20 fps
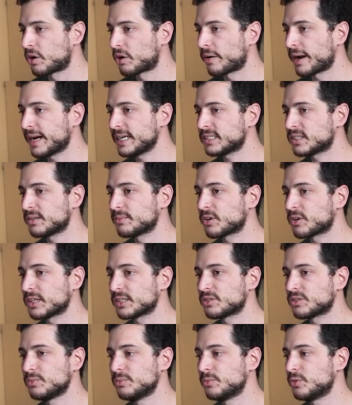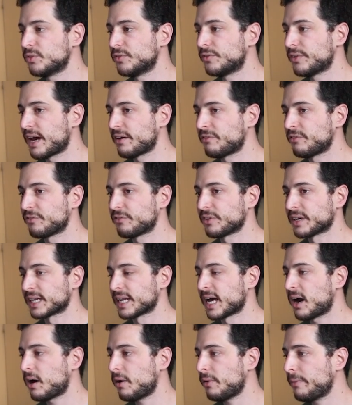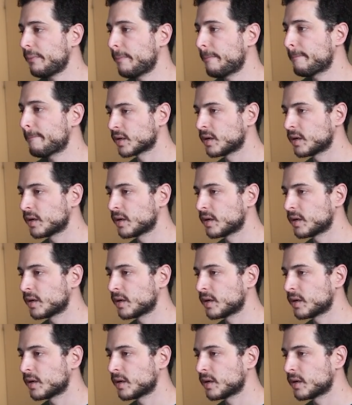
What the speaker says: All right, so I'm going to move everything now.